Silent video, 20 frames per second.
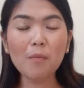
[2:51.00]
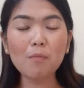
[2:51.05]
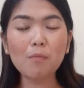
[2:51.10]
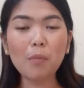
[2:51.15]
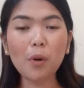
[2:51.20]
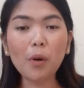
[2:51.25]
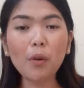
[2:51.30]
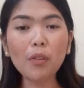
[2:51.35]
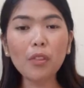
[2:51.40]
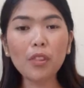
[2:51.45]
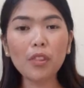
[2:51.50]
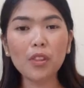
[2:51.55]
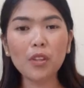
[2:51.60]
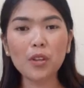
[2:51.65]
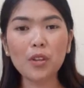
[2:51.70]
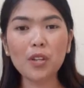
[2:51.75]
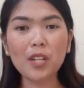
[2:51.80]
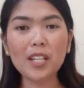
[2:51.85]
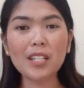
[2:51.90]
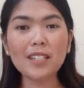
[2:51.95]
Both
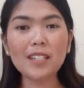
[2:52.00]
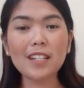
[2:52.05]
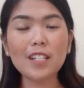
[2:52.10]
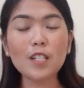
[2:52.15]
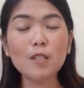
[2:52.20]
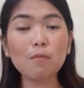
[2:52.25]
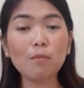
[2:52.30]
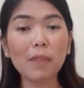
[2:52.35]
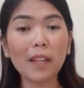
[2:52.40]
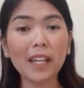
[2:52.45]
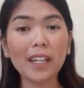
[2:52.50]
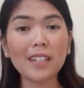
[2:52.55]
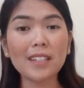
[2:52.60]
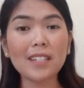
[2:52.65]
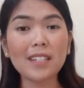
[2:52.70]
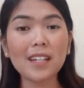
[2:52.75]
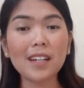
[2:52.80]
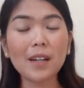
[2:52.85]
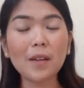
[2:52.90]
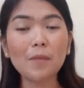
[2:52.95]
theories
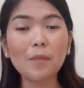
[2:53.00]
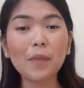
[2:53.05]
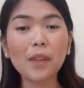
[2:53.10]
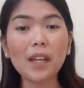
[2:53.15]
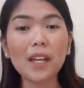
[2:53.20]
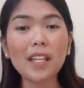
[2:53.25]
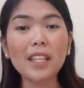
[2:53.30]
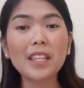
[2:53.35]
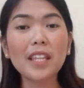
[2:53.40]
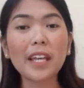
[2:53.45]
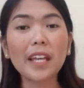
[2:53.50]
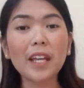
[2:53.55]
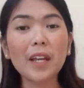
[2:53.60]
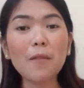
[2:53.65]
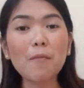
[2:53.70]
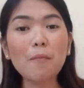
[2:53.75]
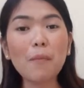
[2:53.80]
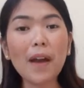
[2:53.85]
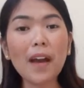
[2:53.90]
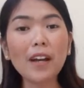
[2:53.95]
explained the
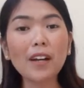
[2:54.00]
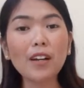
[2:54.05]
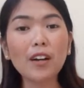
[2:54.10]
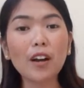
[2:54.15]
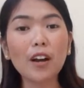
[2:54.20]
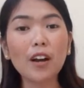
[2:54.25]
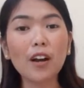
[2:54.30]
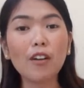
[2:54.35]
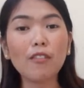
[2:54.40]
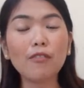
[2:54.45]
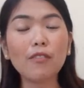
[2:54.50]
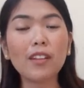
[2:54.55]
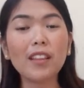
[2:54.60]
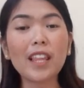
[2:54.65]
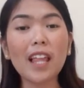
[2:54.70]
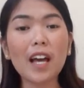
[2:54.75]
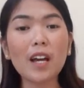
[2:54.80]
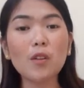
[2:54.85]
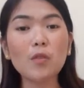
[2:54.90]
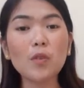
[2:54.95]
impact of
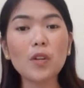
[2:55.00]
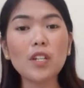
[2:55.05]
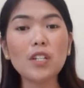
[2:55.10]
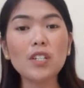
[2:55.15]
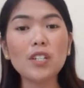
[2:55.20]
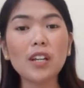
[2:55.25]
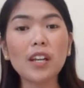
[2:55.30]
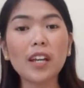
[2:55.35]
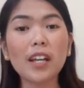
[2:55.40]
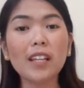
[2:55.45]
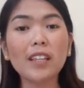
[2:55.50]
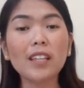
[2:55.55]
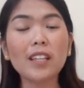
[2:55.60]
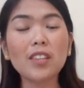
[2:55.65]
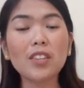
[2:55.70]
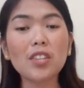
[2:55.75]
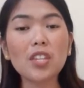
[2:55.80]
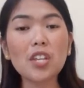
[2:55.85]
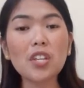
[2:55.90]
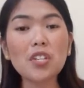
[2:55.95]
language in
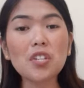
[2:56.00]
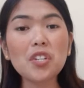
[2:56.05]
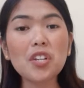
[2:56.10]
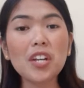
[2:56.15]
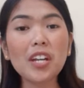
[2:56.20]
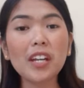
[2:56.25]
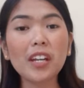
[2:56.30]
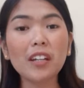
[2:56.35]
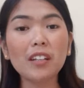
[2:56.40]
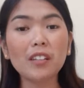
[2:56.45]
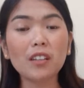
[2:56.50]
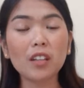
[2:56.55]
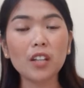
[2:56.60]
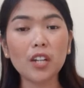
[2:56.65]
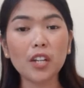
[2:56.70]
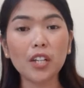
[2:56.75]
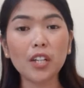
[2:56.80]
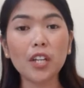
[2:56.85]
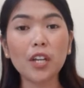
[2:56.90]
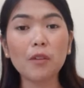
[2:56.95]
the teaching and
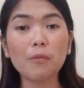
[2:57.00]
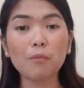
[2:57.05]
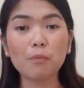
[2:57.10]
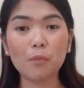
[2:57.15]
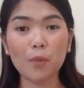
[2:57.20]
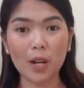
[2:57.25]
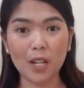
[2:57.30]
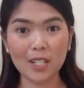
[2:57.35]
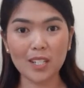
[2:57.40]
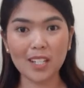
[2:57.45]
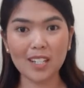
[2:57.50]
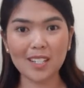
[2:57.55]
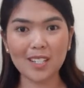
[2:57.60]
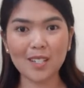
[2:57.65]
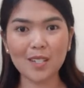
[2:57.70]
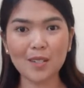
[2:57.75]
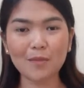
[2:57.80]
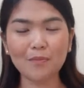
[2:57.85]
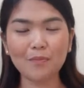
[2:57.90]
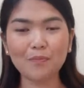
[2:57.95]
learning
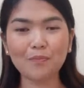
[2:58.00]
process.